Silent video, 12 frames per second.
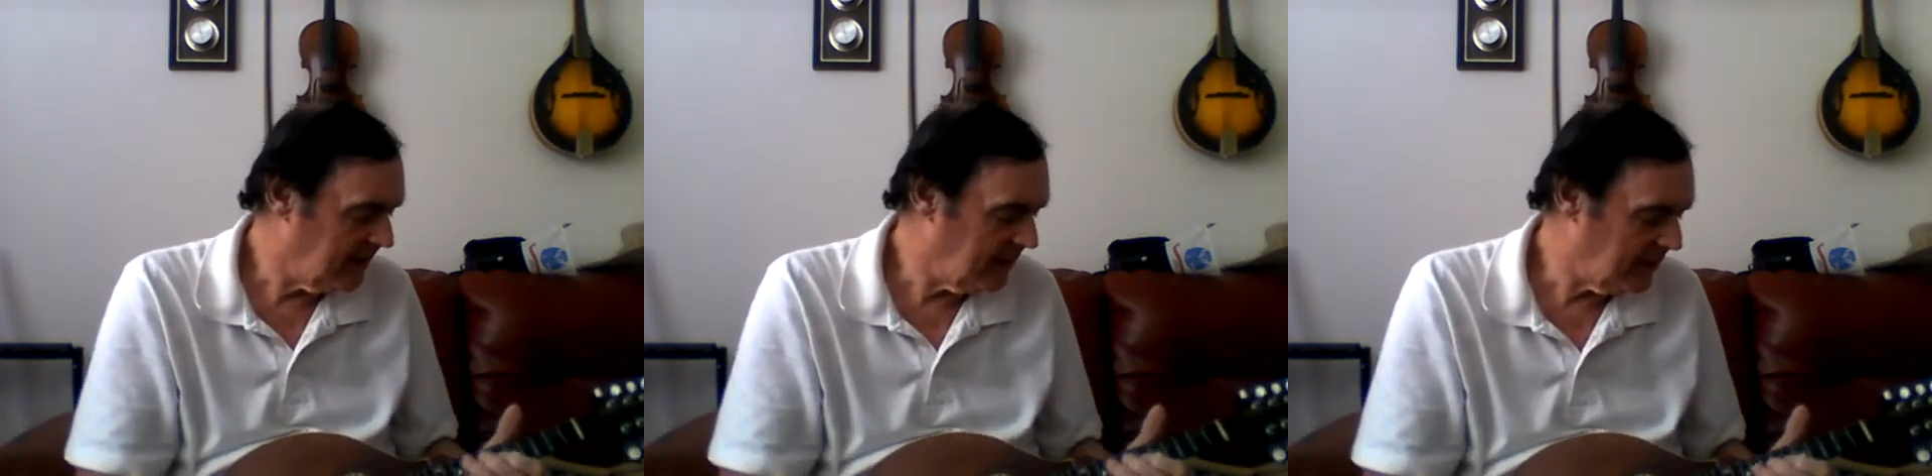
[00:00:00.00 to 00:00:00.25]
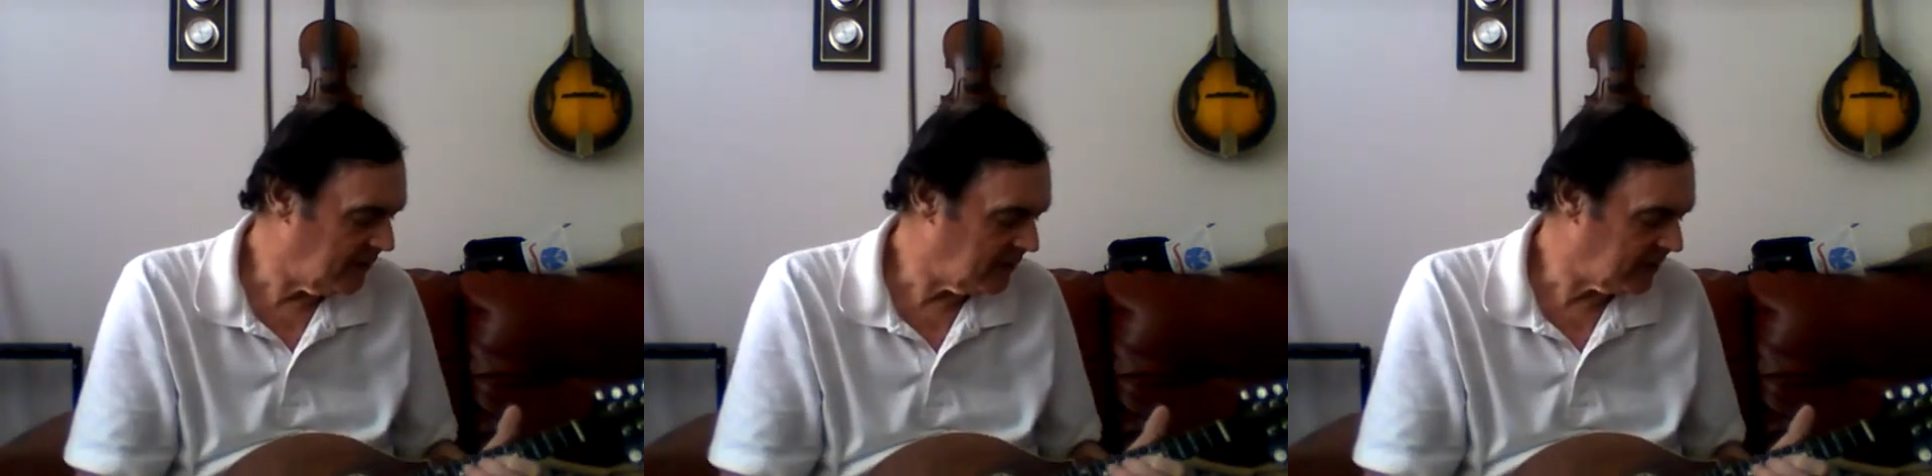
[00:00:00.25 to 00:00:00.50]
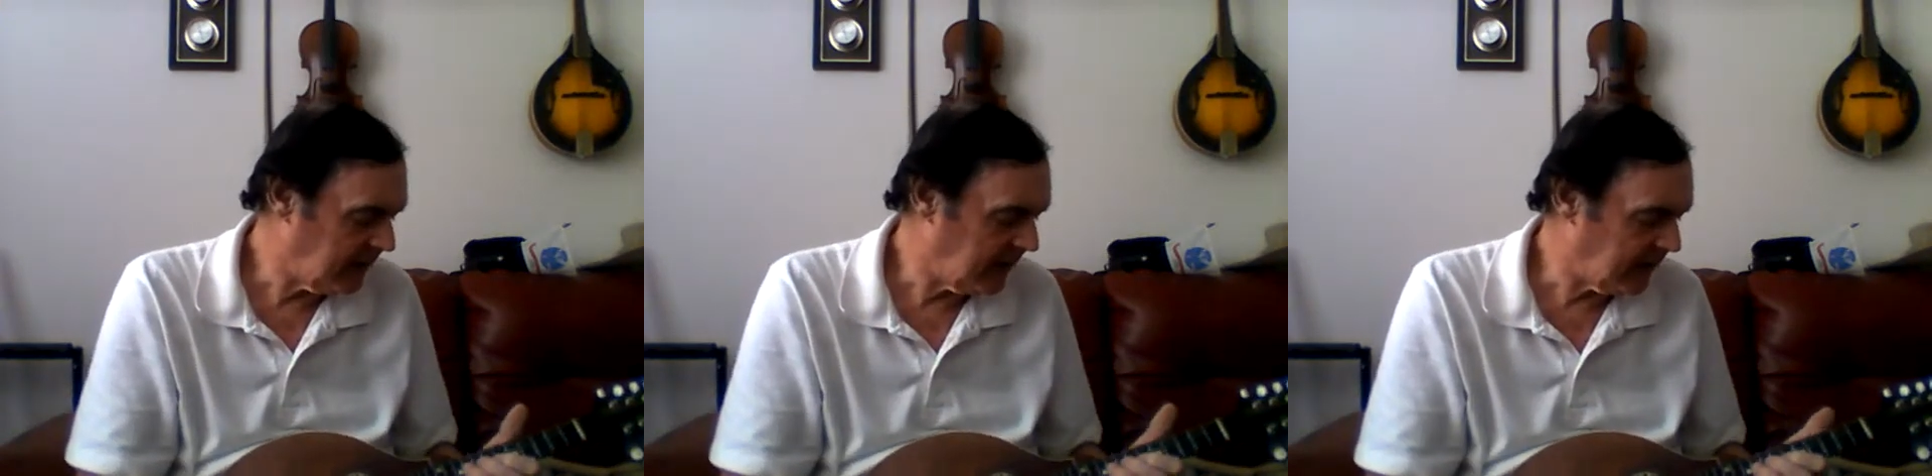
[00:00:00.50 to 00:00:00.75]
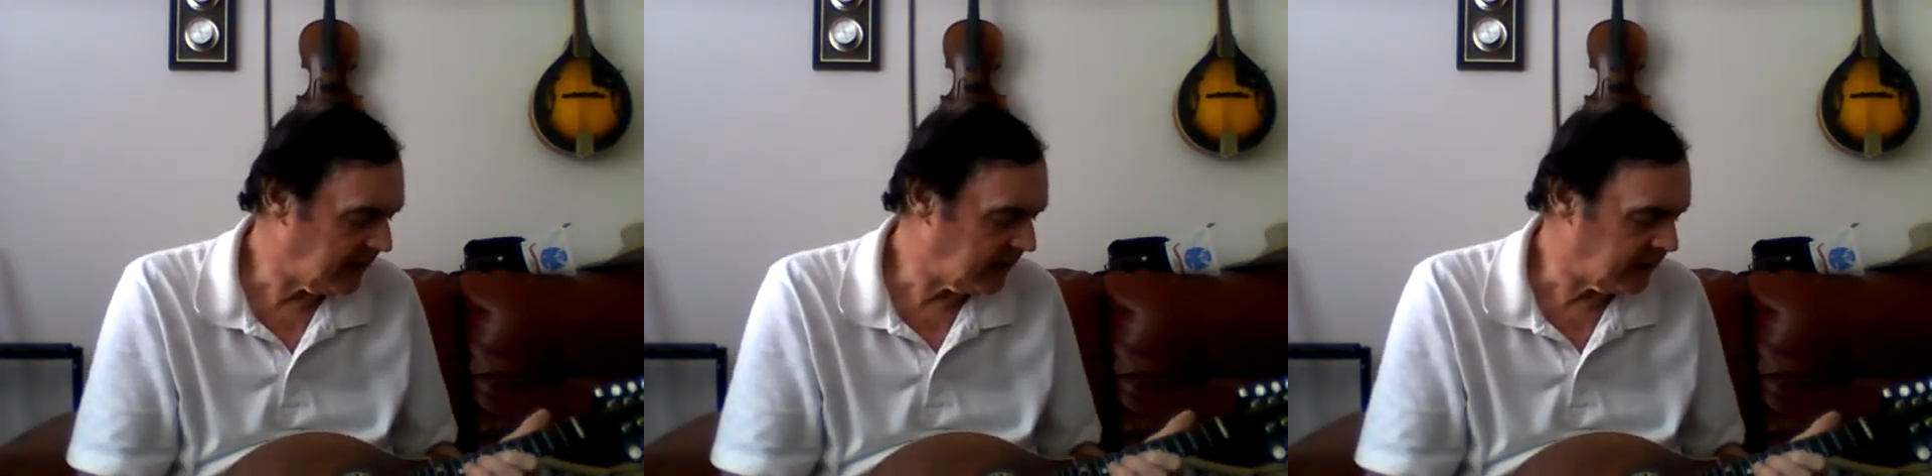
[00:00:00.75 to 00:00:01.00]

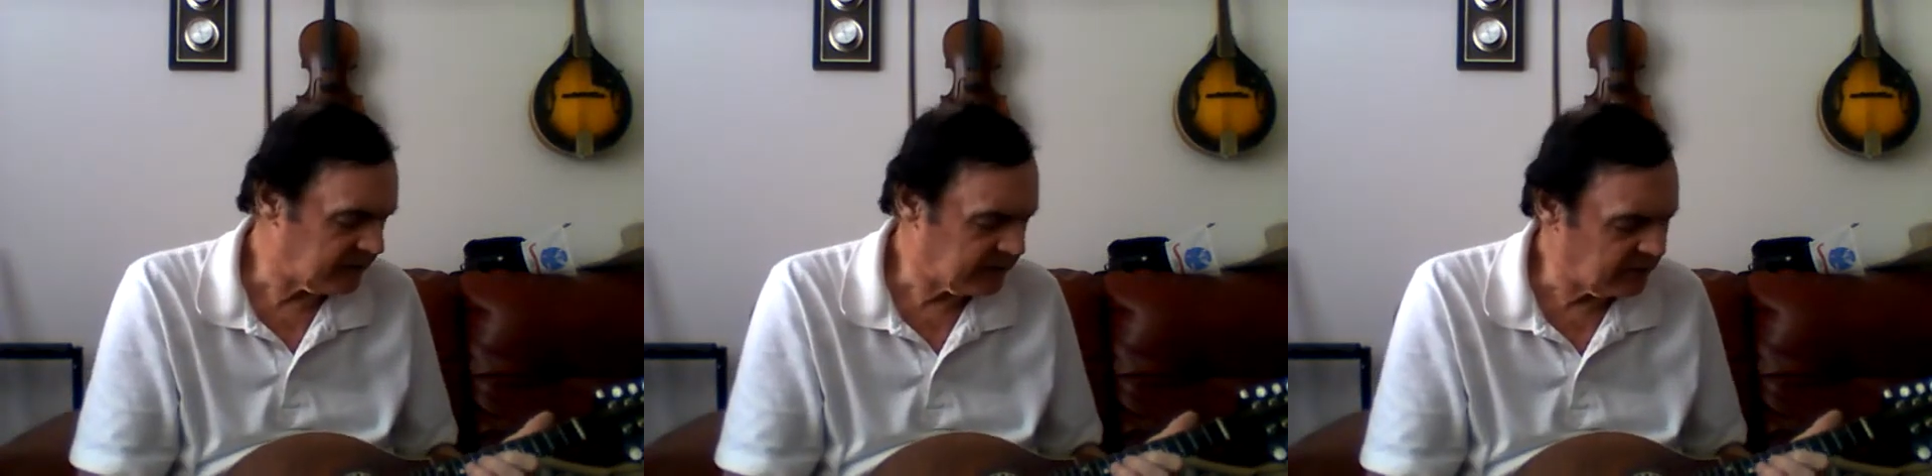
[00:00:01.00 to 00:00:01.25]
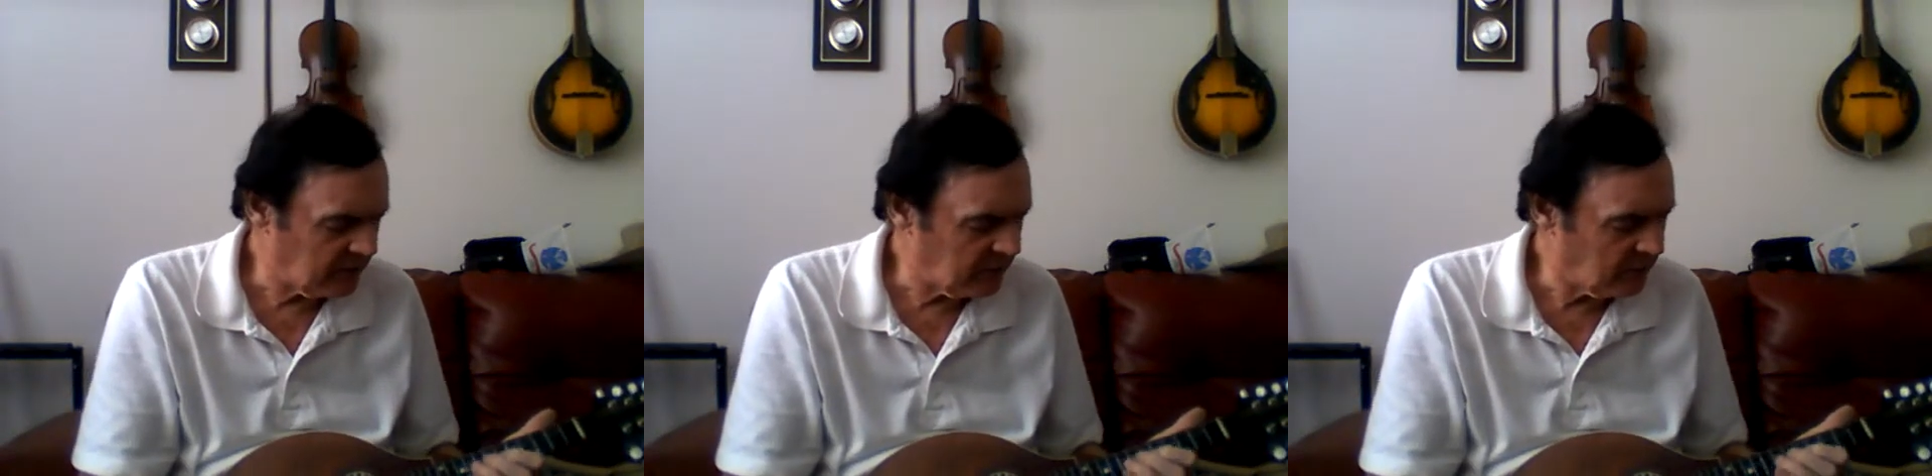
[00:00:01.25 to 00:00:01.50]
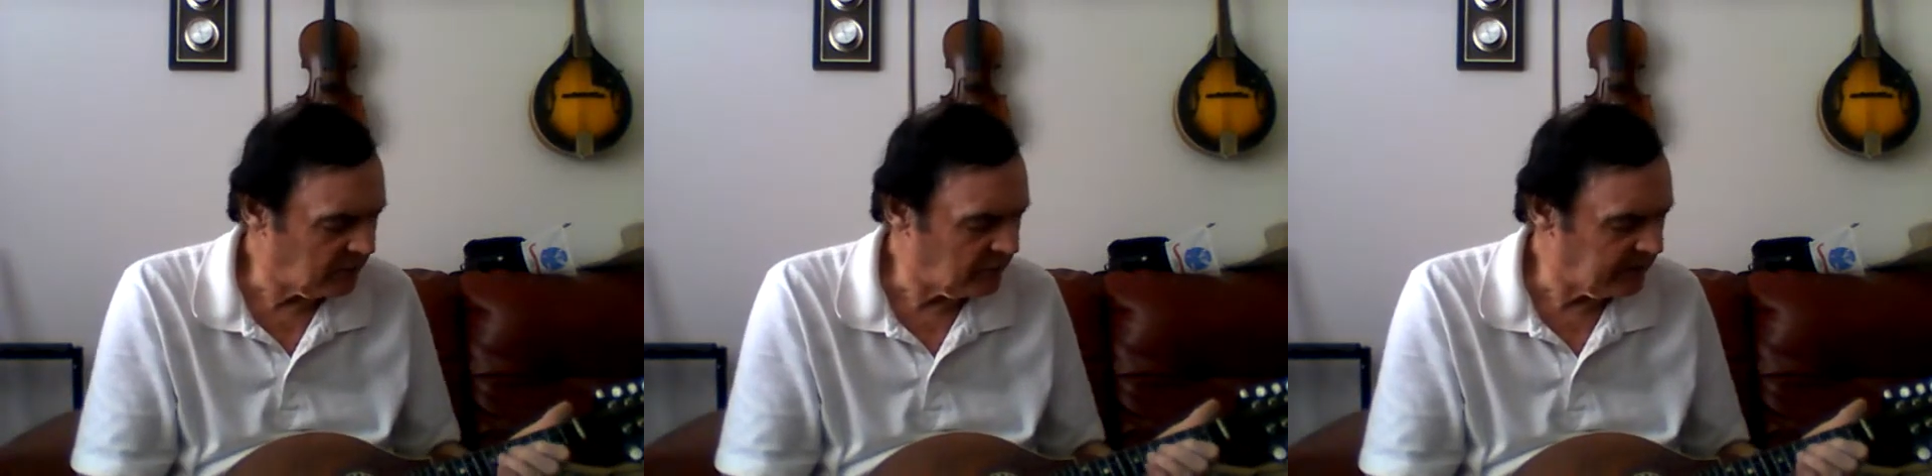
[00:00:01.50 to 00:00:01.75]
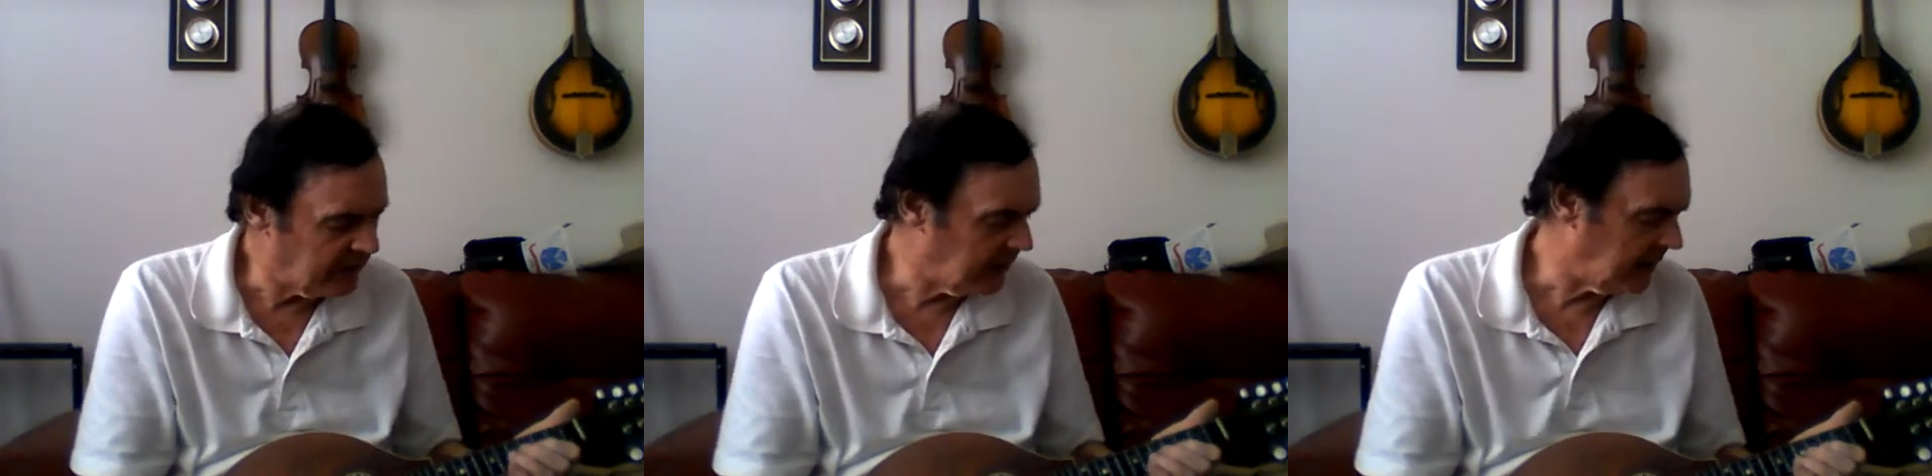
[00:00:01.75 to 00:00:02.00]
Okay, so
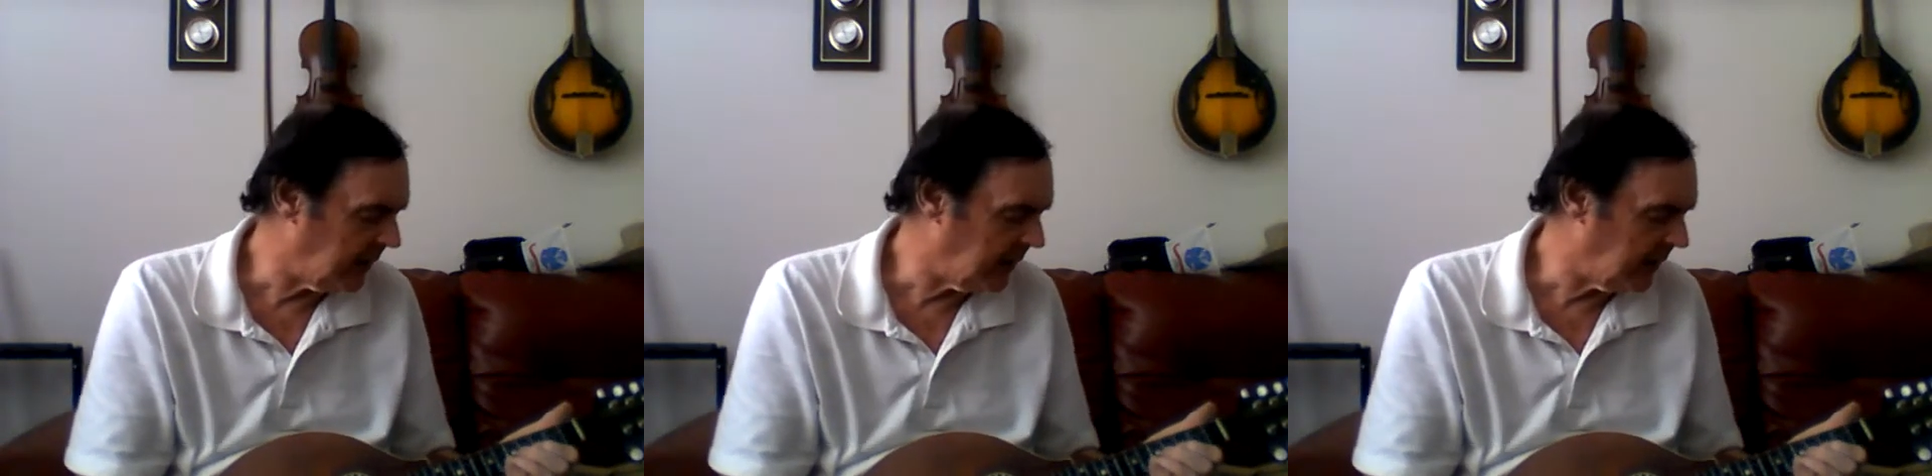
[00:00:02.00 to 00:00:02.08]
we